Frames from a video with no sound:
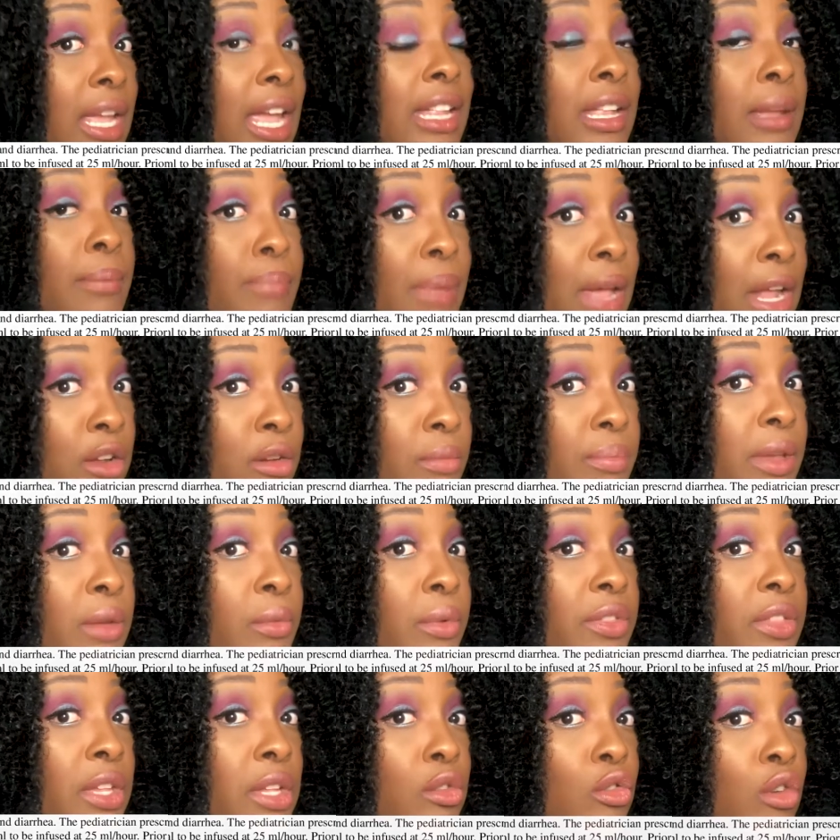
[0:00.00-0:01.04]
and it better be
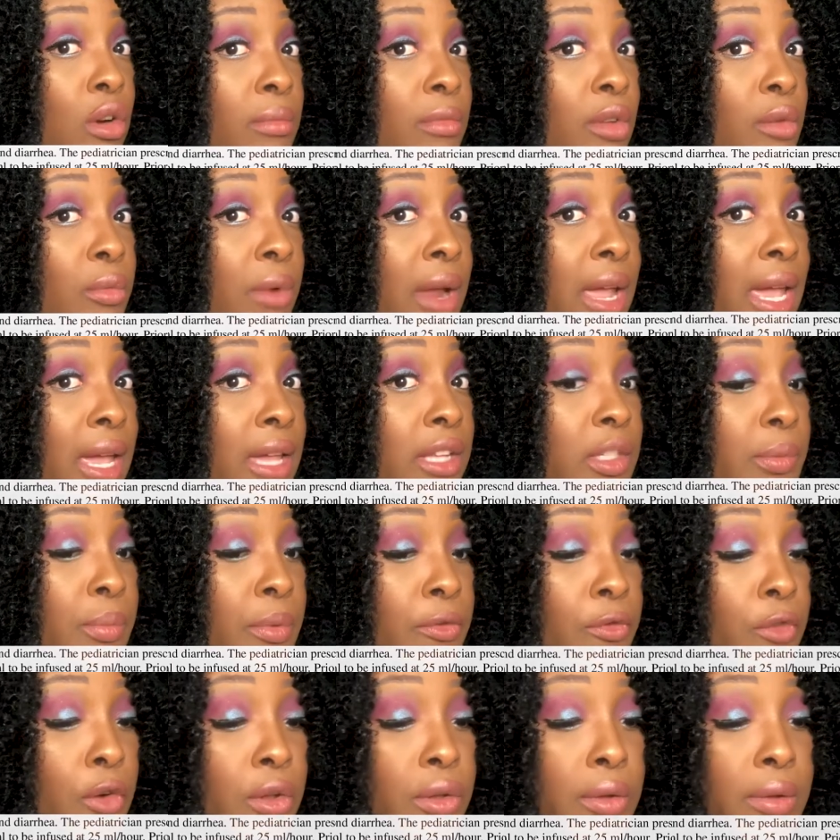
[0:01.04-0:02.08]
within normal range
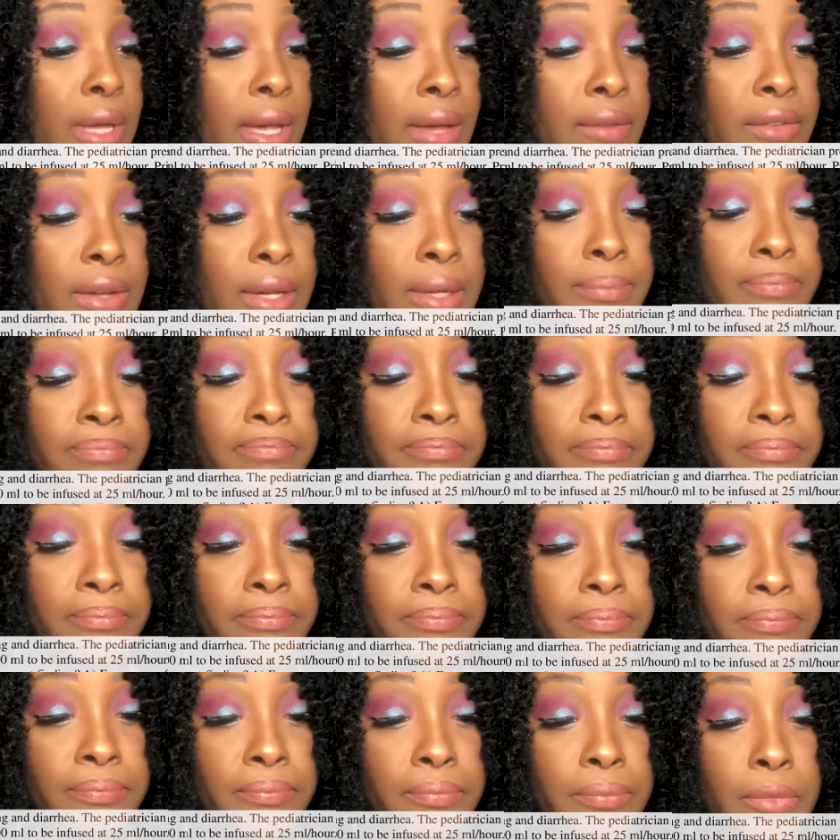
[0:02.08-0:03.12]
before you give it.
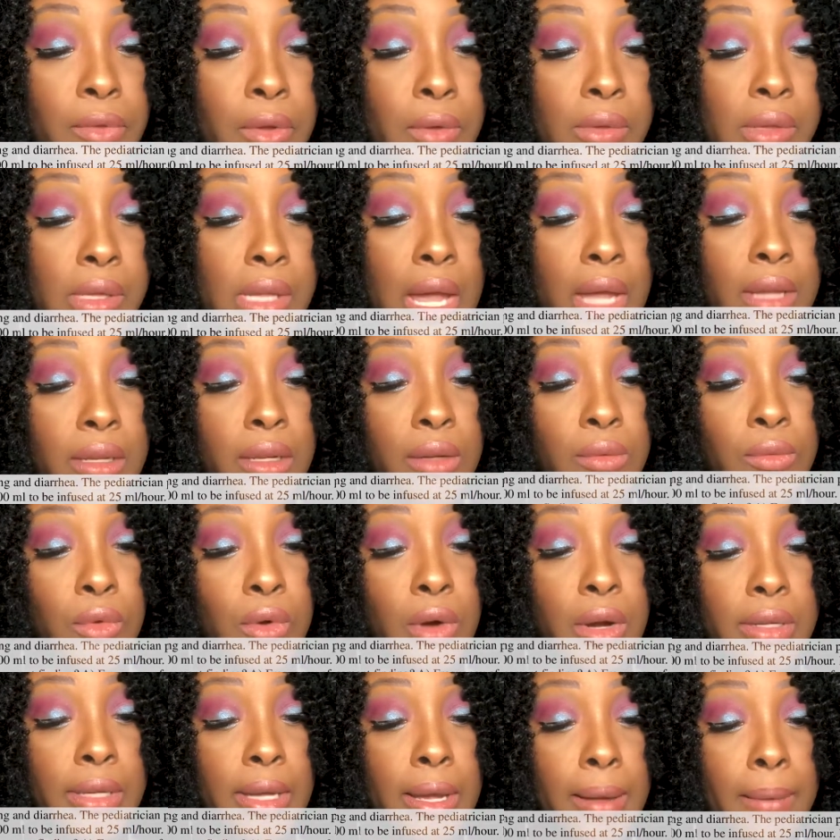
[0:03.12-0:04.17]
Don't say I didn't
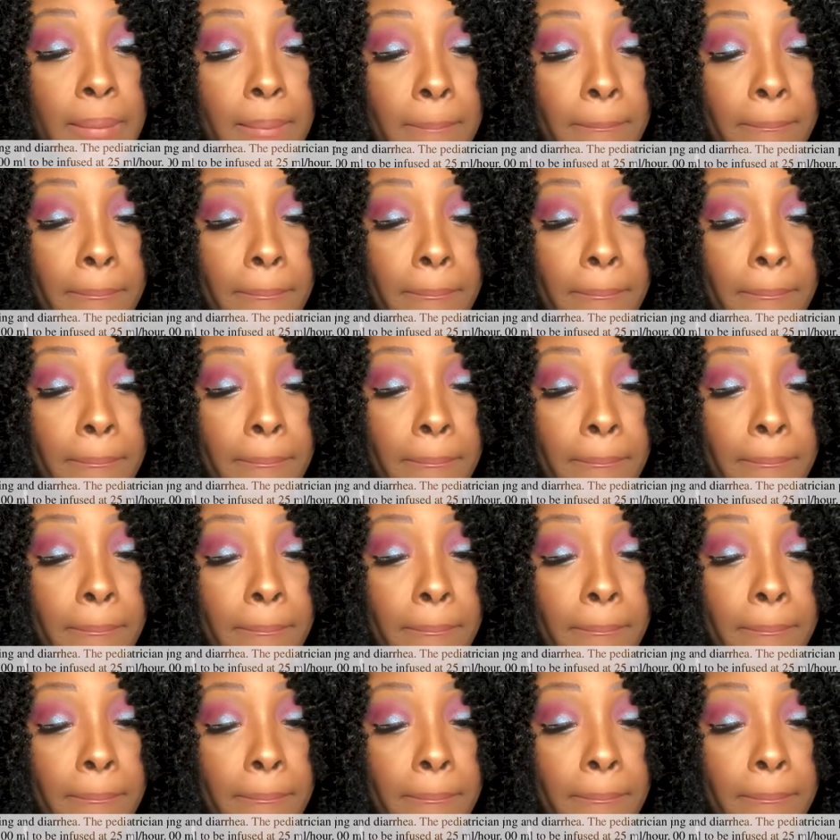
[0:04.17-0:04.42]
warn you.